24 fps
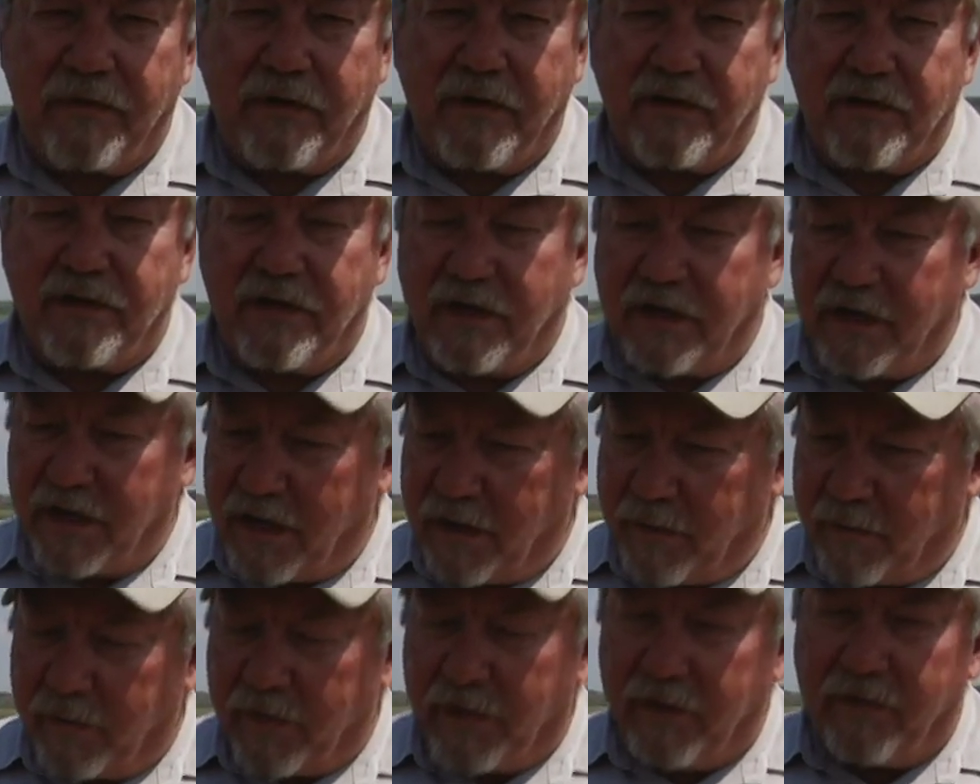There's a
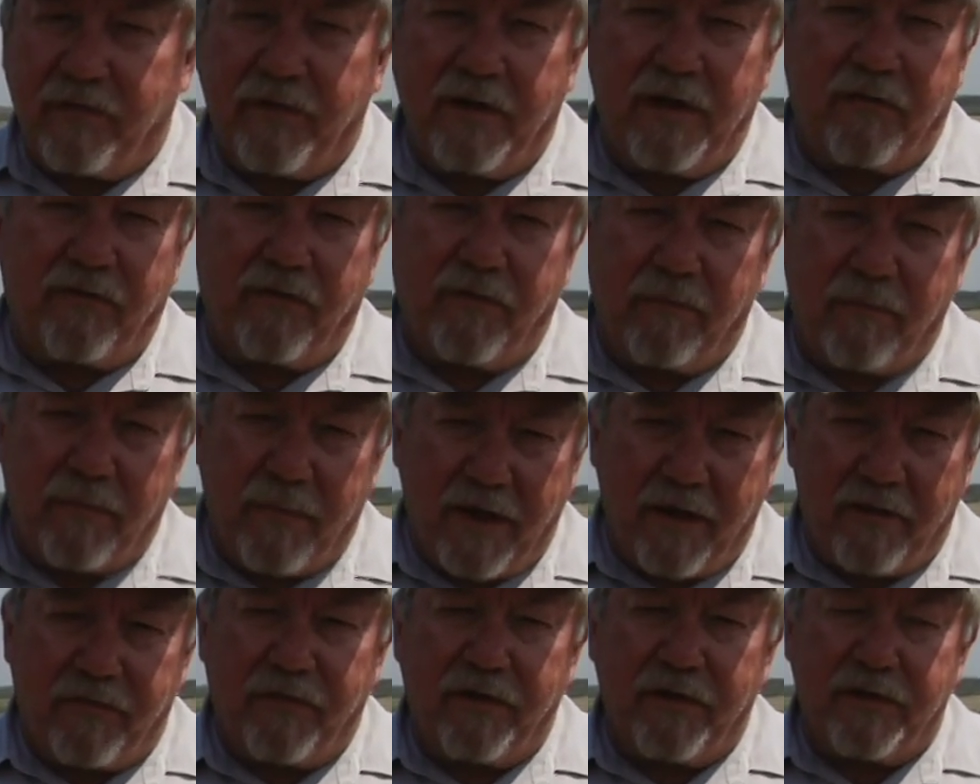number of different
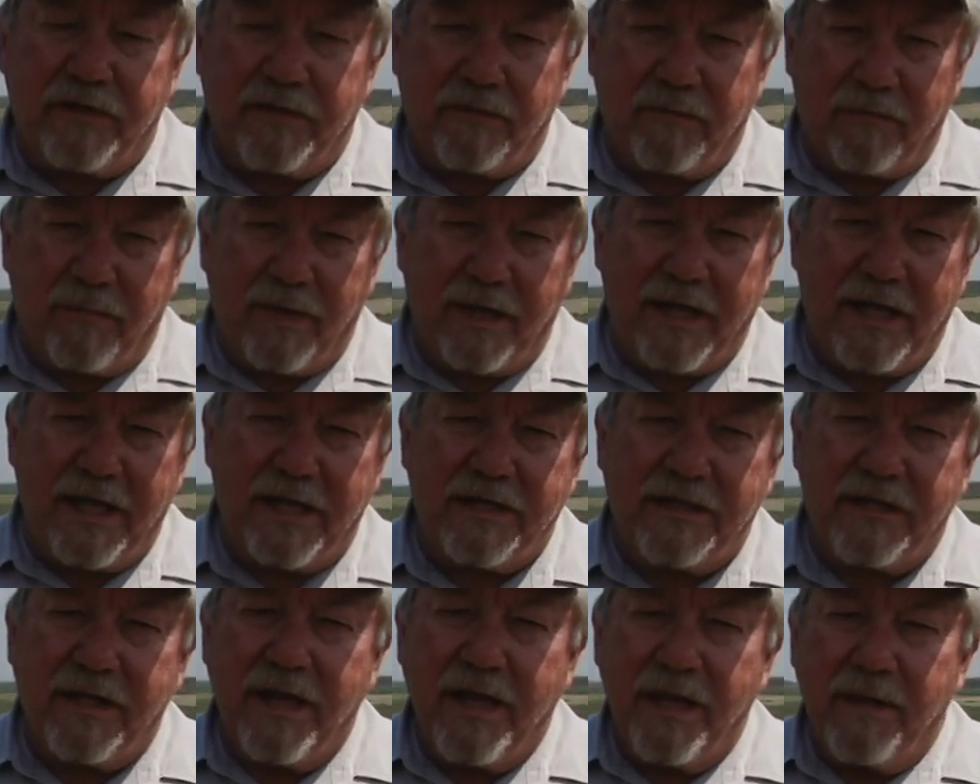methods and
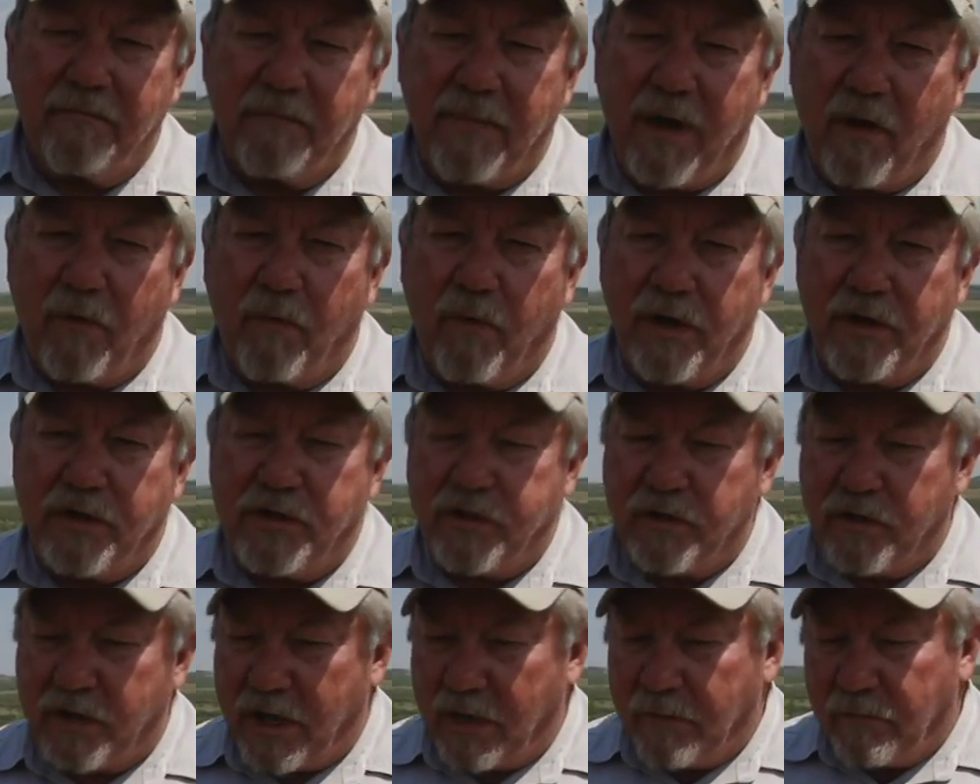means by which
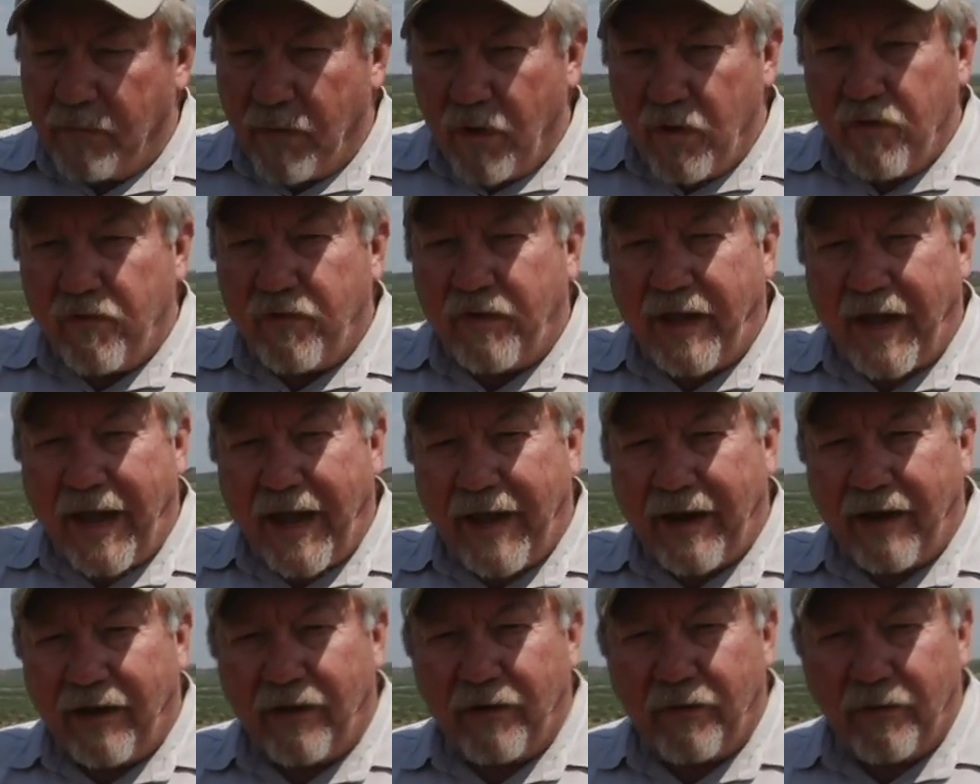you can move
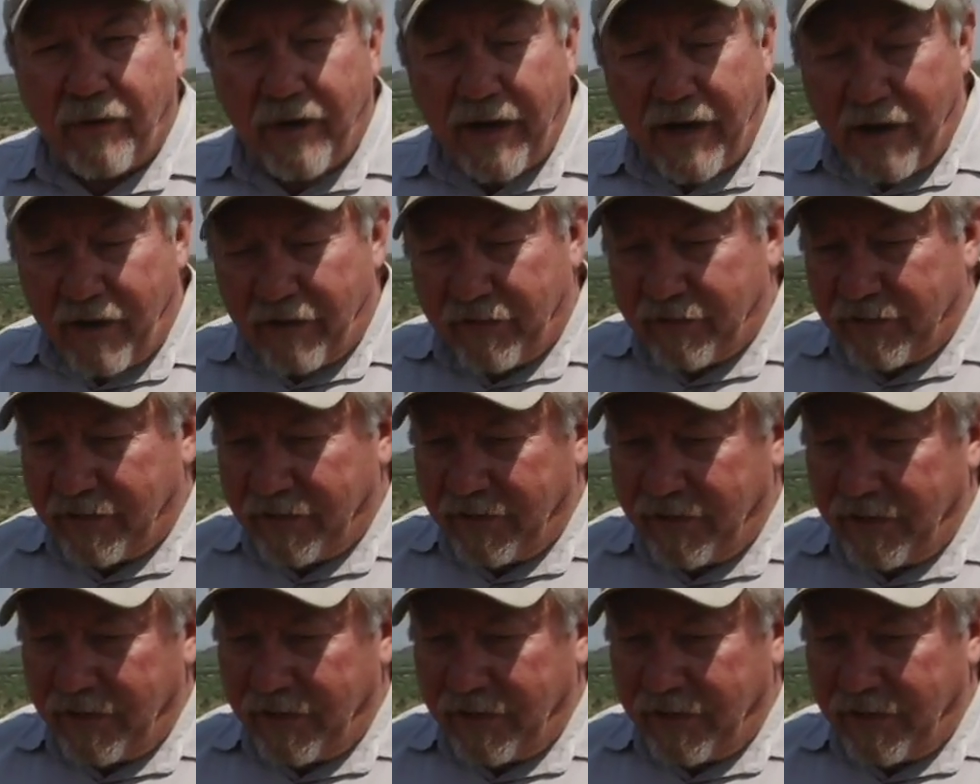cattle around.